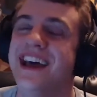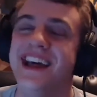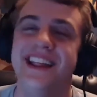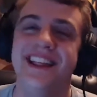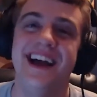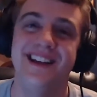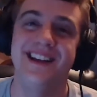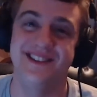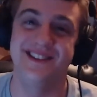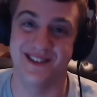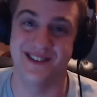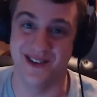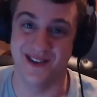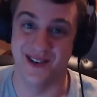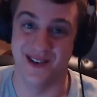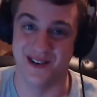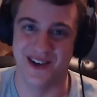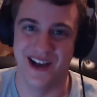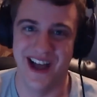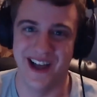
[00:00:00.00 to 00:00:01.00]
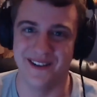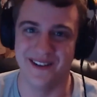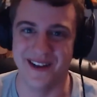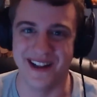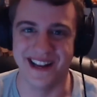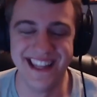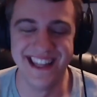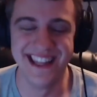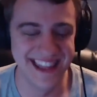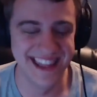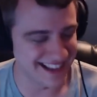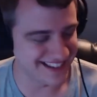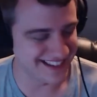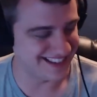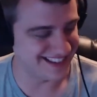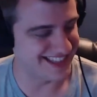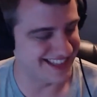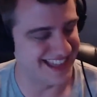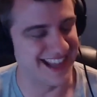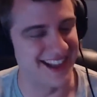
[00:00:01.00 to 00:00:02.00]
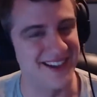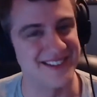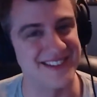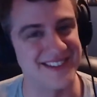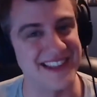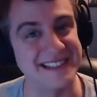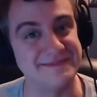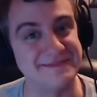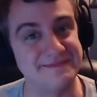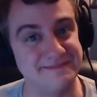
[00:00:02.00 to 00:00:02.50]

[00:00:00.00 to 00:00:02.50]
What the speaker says: that's true. I mean, that's the thing. I was like,